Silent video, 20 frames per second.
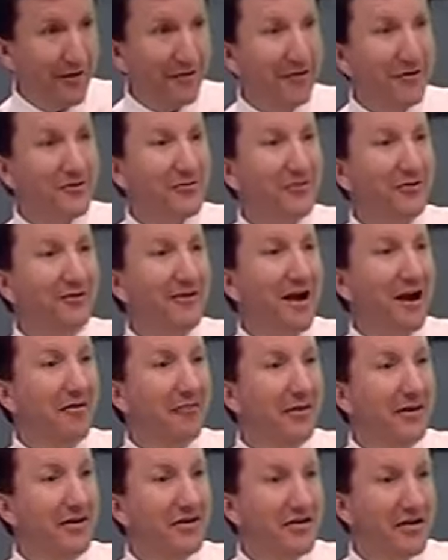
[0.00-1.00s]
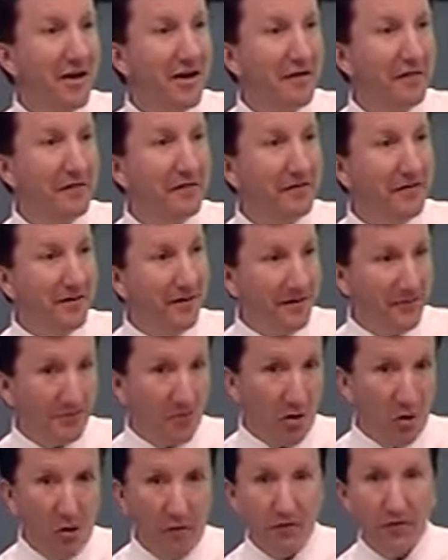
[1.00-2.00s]
Grace World Outreach have
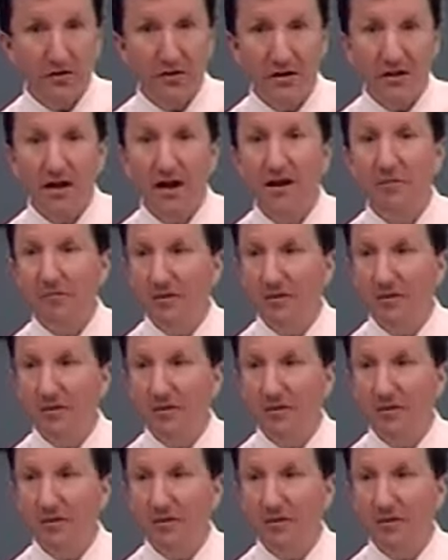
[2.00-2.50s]
oversight,